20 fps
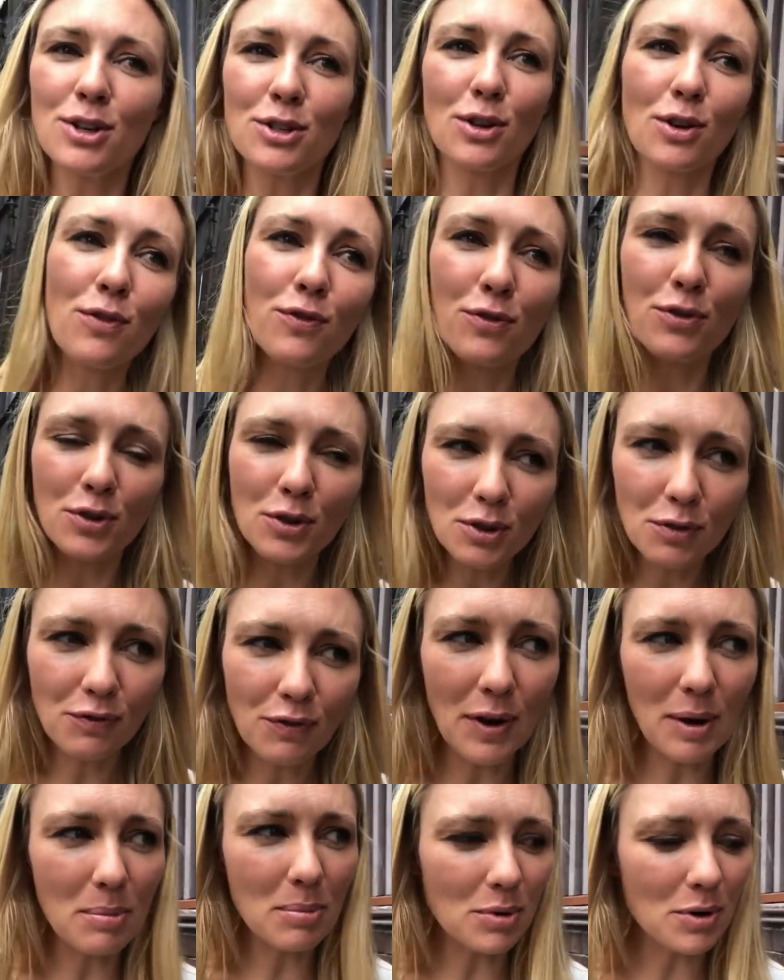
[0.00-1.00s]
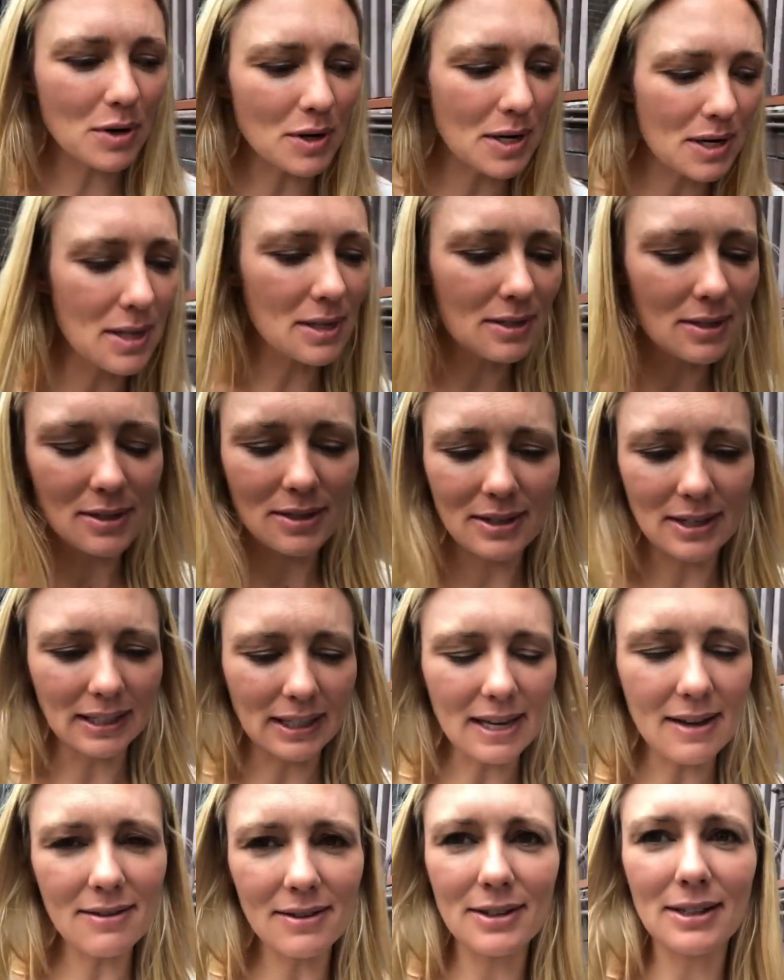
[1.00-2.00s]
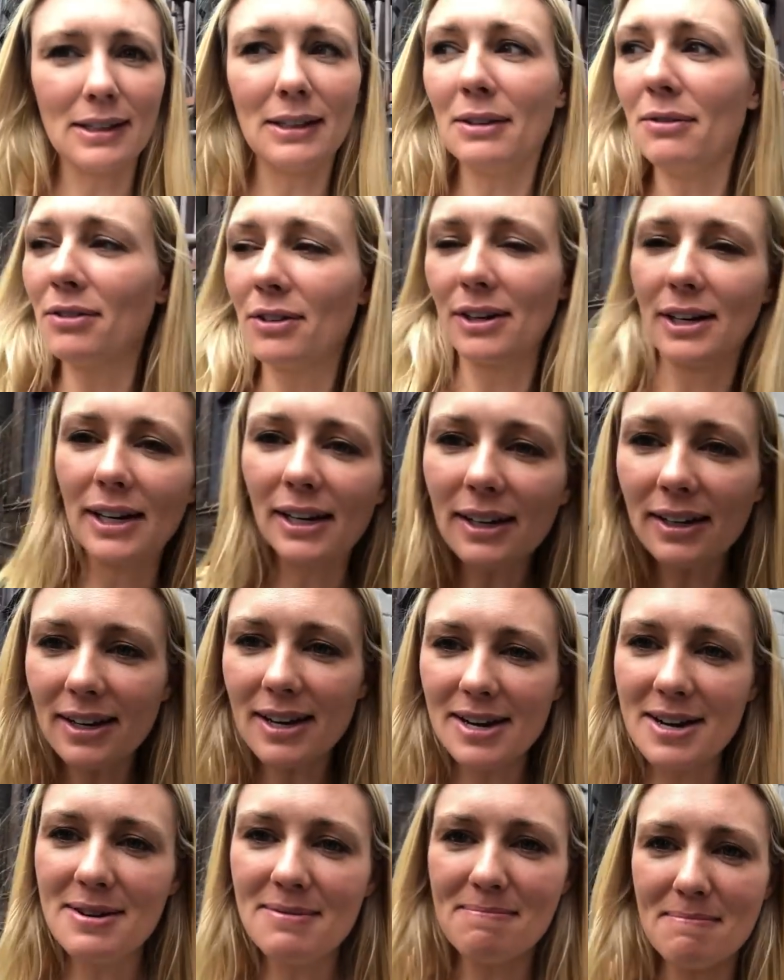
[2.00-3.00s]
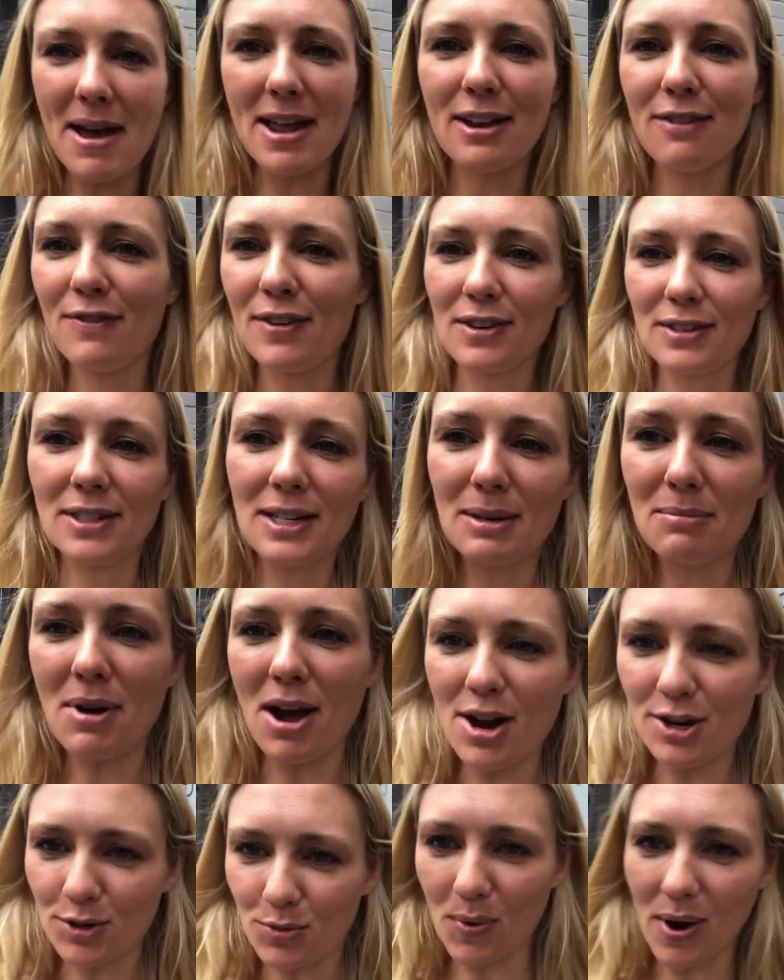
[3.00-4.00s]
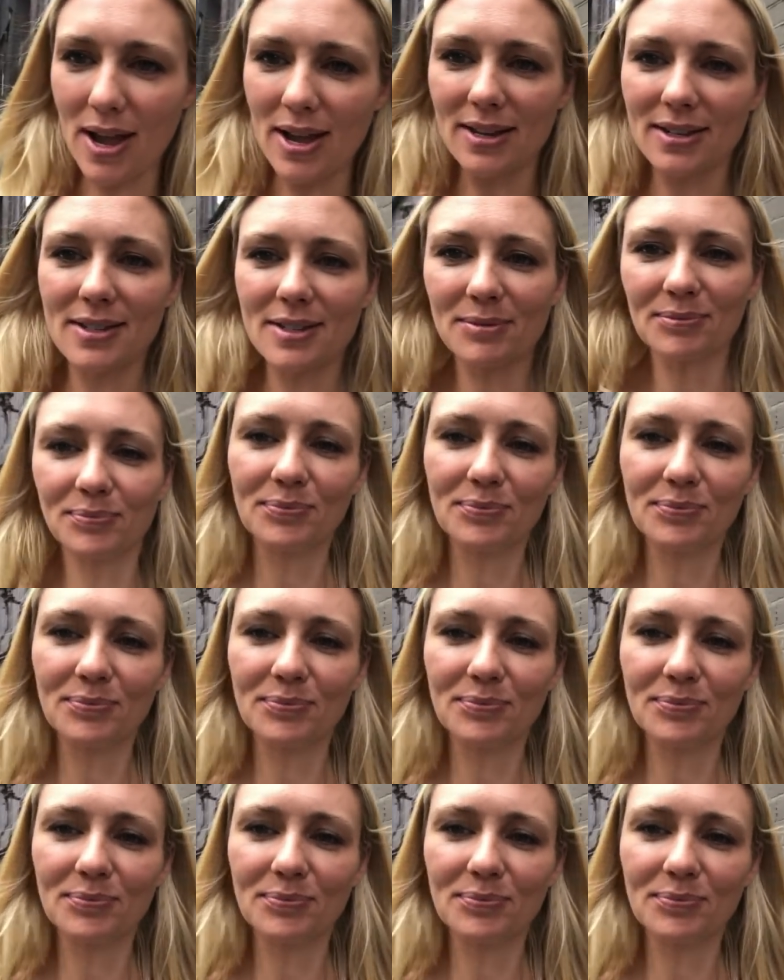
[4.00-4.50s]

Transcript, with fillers: So Frugal February is delivering in manifesting March ways.